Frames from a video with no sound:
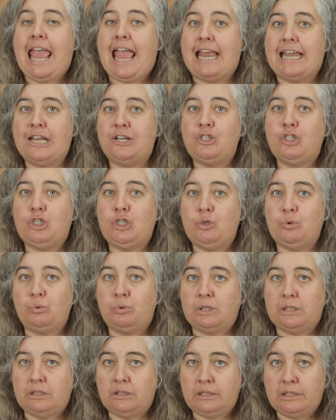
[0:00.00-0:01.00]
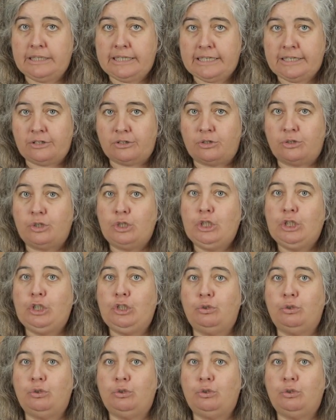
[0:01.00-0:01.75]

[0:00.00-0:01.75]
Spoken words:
And as you clear,